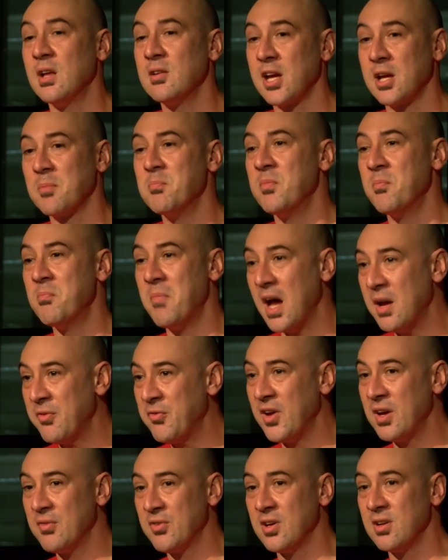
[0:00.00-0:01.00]
Like my
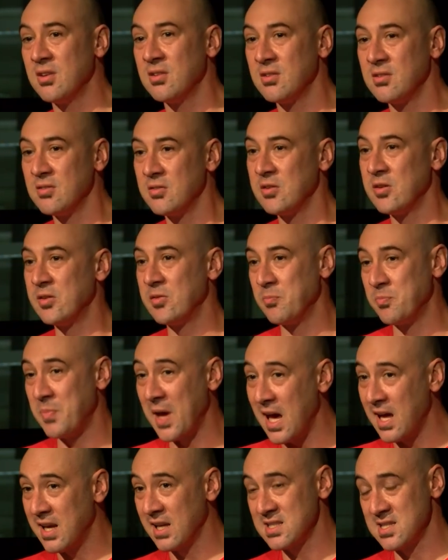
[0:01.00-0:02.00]
favorite
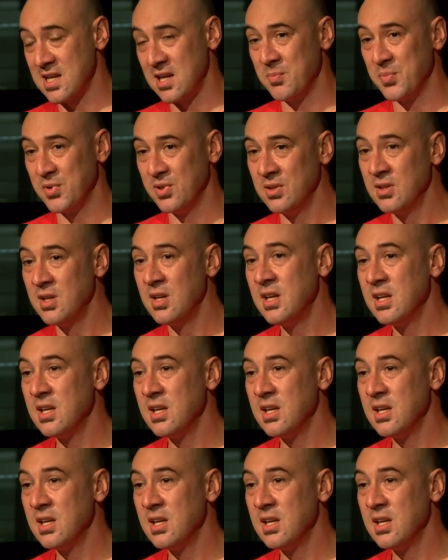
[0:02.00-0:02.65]
bad example